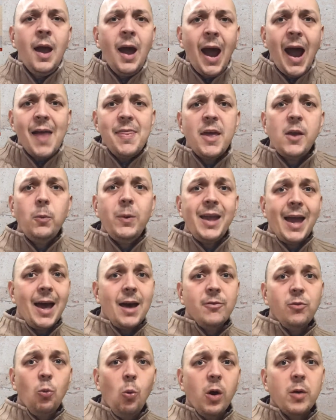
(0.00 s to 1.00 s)
And then we
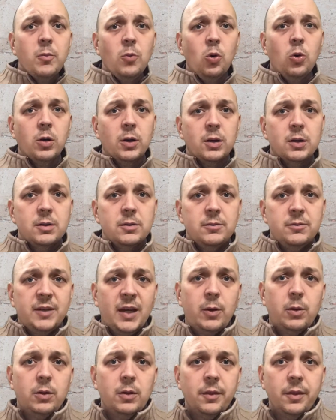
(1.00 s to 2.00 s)
have one more
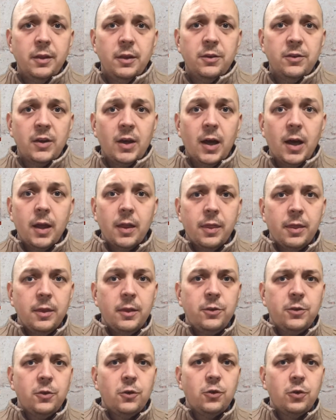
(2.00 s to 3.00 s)
vowel,
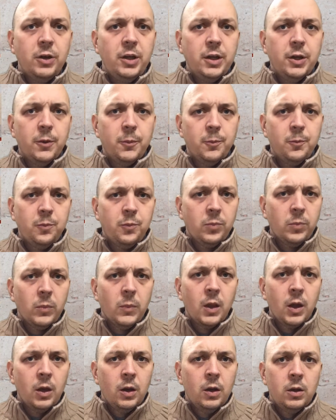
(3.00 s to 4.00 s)
this Greek
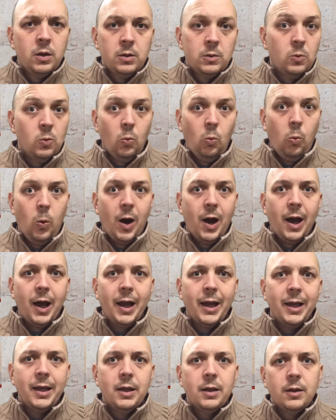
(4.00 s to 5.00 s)

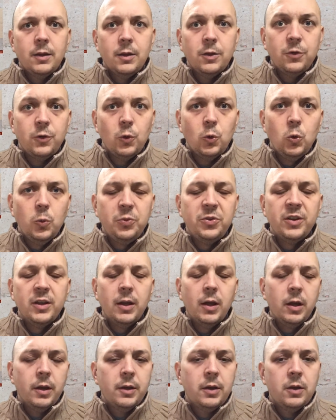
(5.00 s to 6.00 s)
Y, this
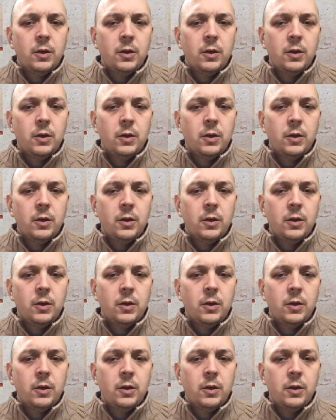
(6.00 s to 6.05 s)
upsilon.